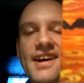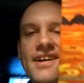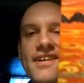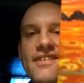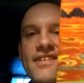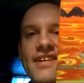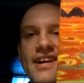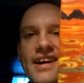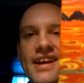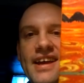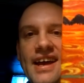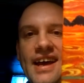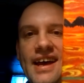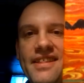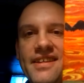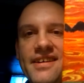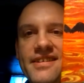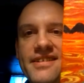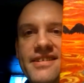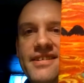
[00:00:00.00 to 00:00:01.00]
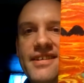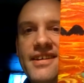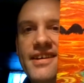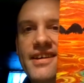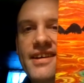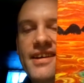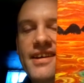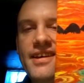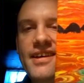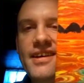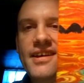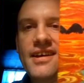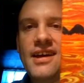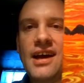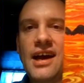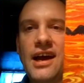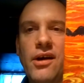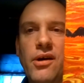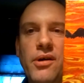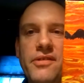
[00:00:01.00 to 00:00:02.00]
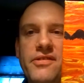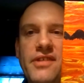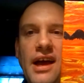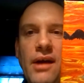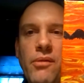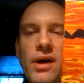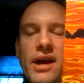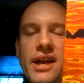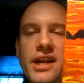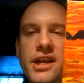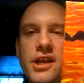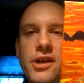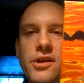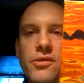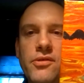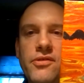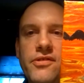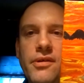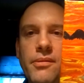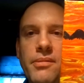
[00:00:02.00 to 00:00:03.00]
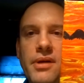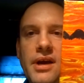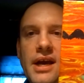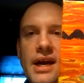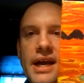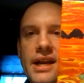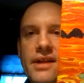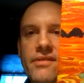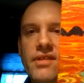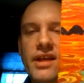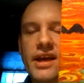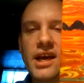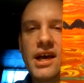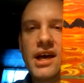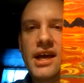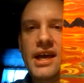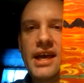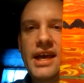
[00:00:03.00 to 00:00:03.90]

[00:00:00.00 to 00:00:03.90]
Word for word: but yeah, this, I always, I wanted to do some kind of like a